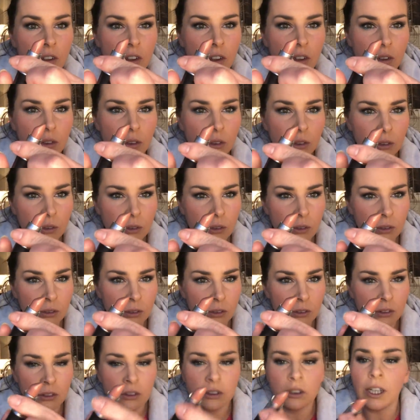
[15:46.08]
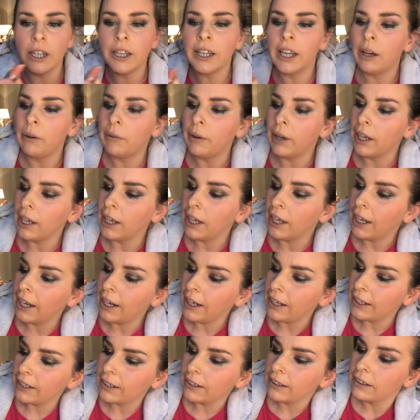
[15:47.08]
Oh, and now I
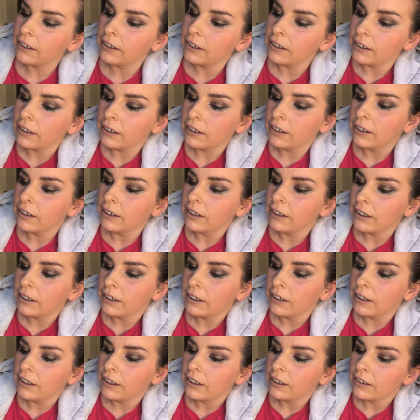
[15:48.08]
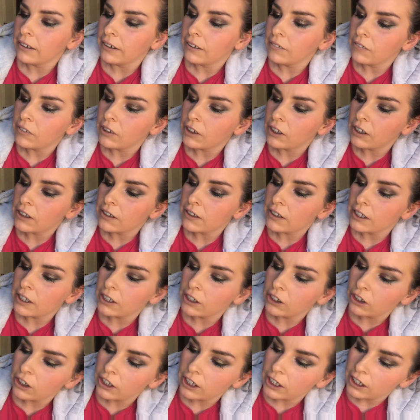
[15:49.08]
like. Is
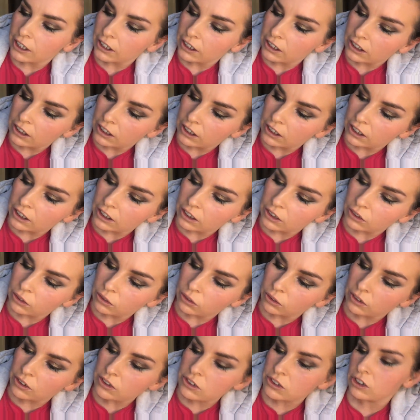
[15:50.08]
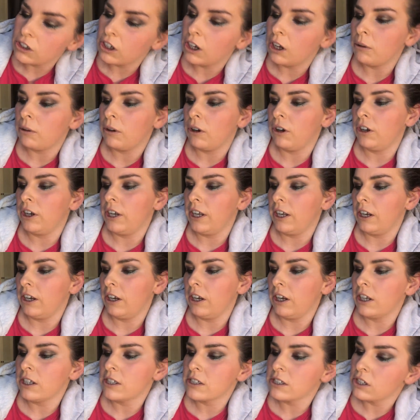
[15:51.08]
anything on it? No, there's not on it.
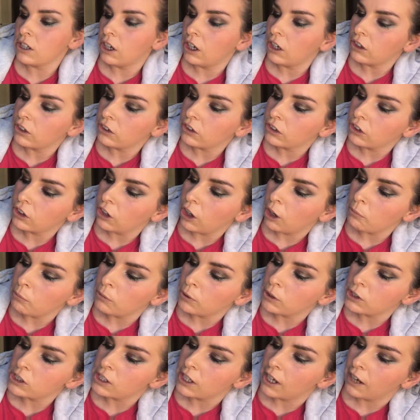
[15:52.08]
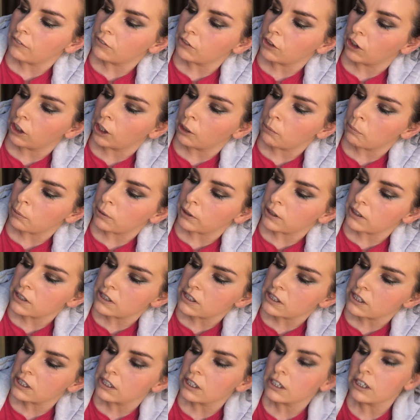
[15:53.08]
It's not got much left on it, but
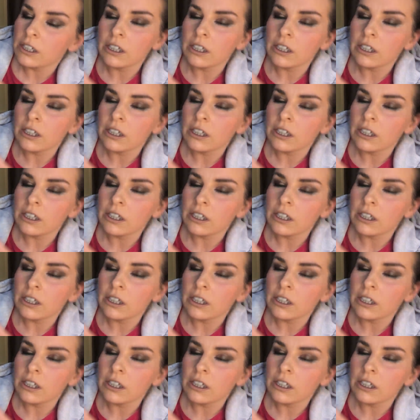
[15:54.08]
it's...